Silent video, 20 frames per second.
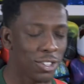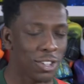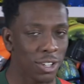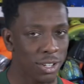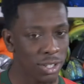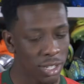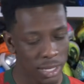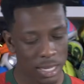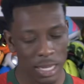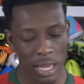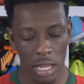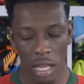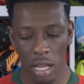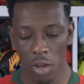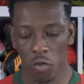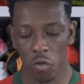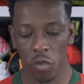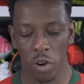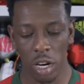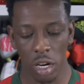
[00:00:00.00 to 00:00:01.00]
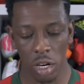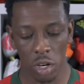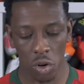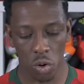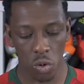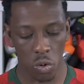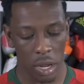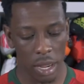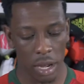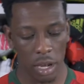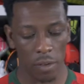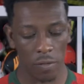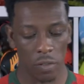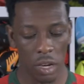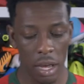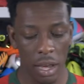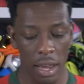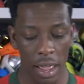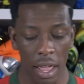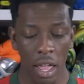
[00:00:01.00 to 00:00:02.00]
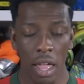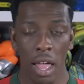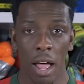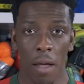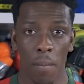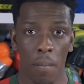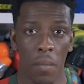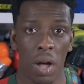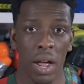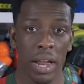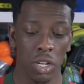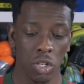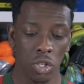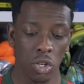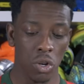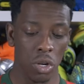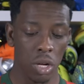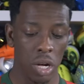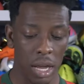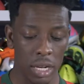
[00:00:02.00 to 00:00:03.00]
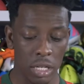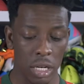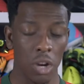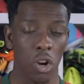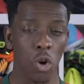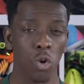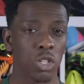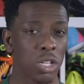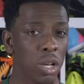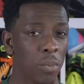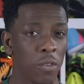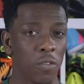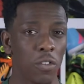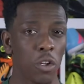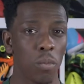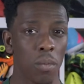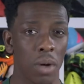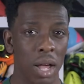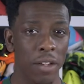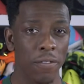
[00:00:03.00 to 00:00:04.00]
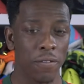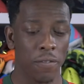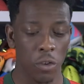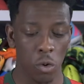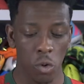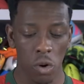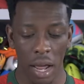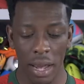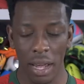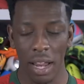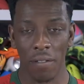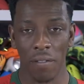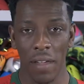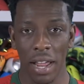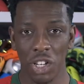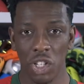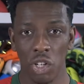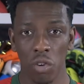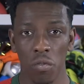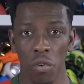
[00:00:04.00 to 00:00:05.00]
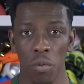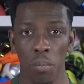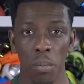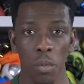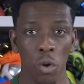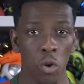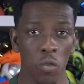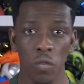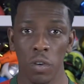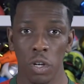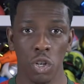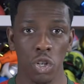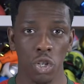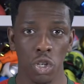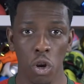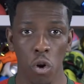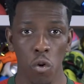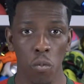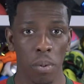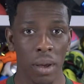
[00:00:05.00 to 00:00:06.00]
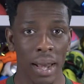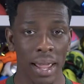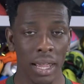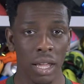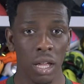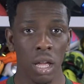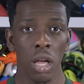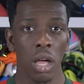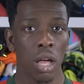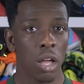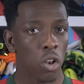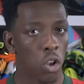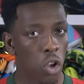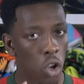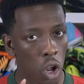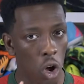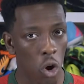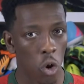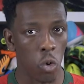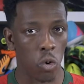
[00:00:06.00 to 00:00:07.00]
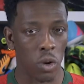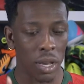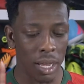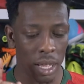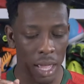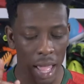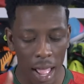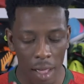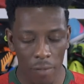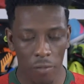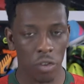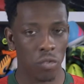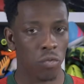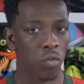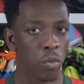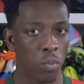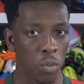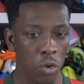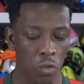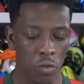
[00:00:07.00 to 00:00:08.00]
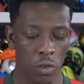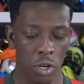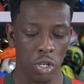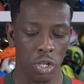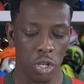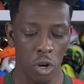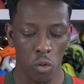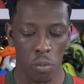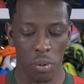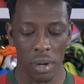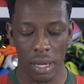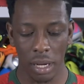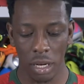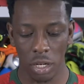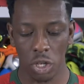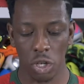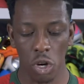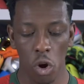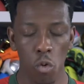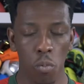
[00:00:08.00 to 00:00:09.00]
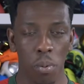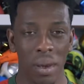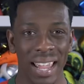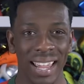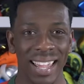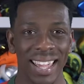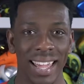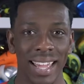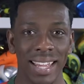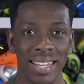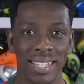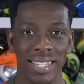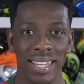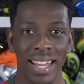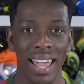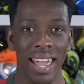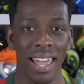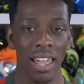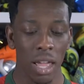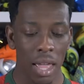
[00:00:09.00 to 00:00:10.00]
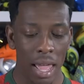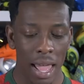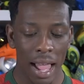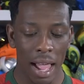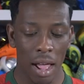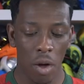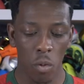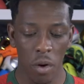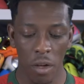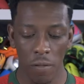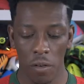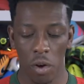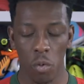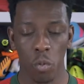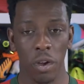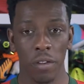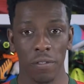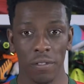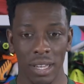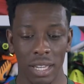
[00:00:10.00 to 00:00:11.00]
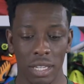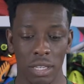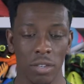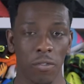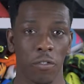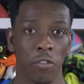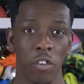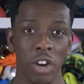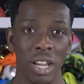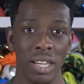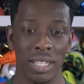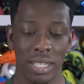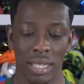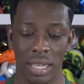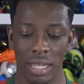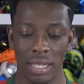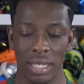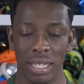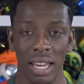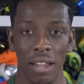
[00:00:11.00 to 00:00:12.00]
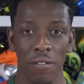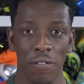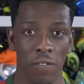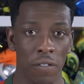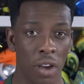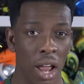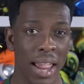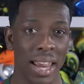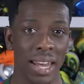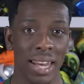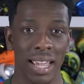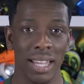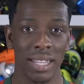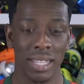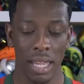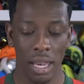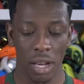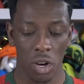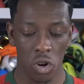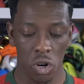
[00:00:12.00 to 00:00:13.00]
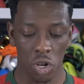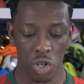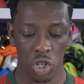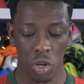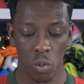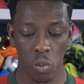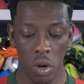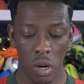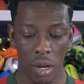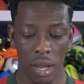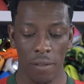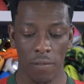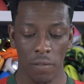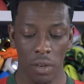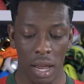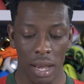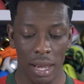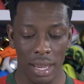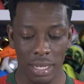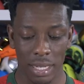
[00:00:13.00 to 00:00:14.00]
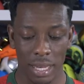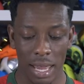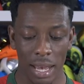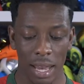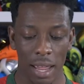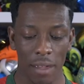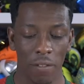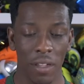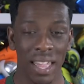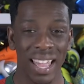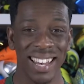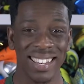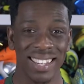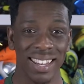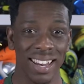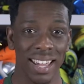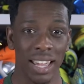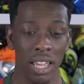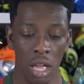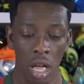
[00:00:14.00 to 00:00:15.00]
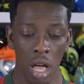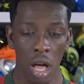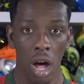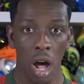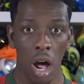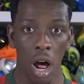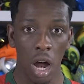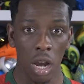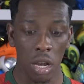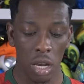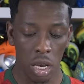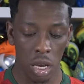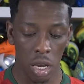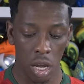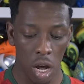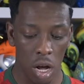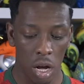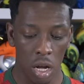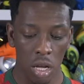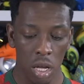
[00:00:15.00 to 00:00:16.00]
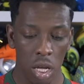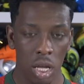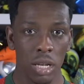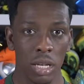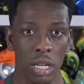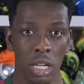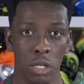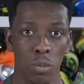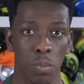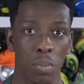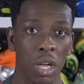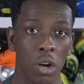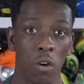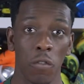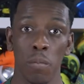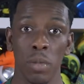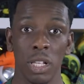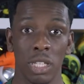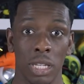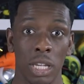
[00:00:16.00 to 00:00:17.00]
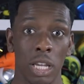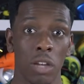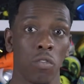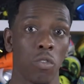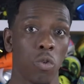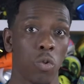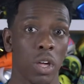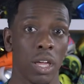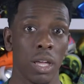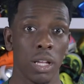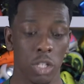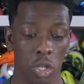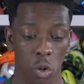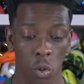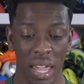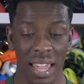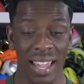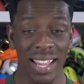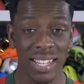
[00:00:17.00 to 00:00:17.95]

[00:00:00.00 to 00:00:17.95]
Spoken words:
you know, really cool that they've done that. And mind you, guys, I know some of you might feel like they've actually removed the sole plate. No, they haven't removed the sole plate. The sole plate is there. However, with this 360 Flyknit technology, what they've done is that they've hidden it under this bit of material here, so it